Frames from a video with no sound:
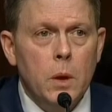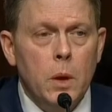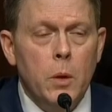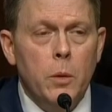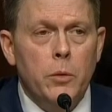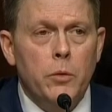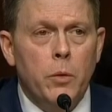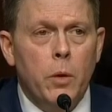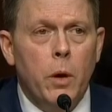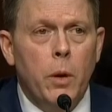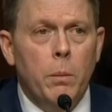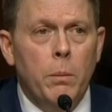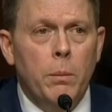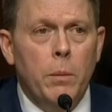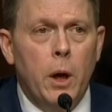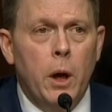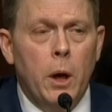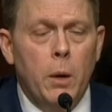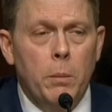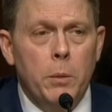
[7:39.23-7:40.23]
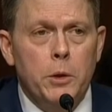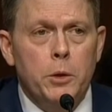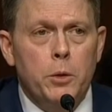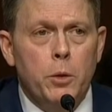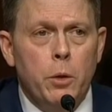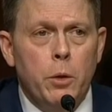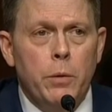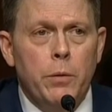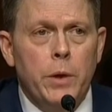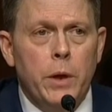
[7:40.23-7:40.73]
It was from
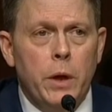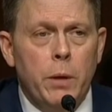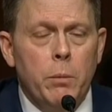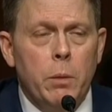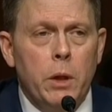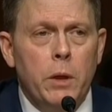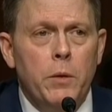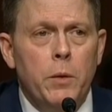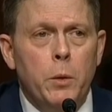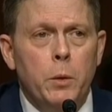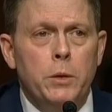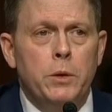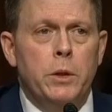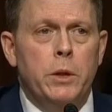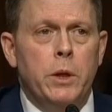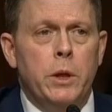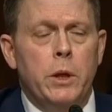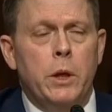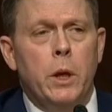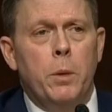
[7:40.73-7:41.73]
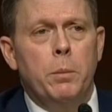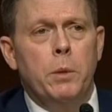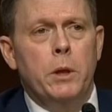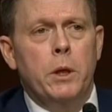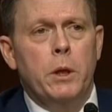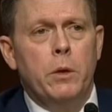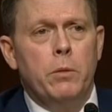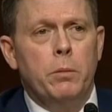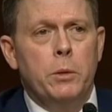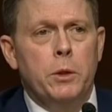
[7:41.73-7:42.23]
Mr. Irving. I believe he was in the
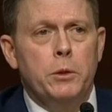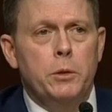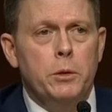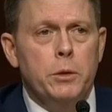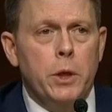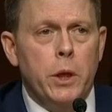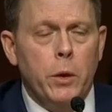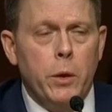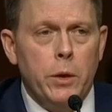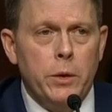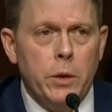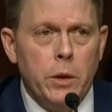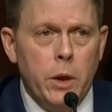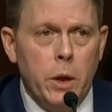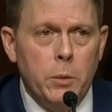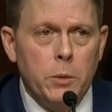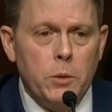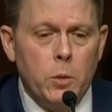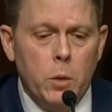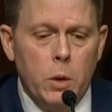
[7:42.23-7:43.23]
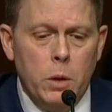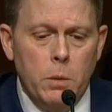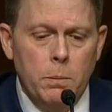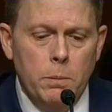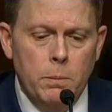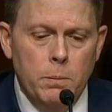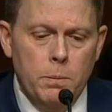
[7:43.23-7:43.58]
company of Mr. Stenger at the time as well.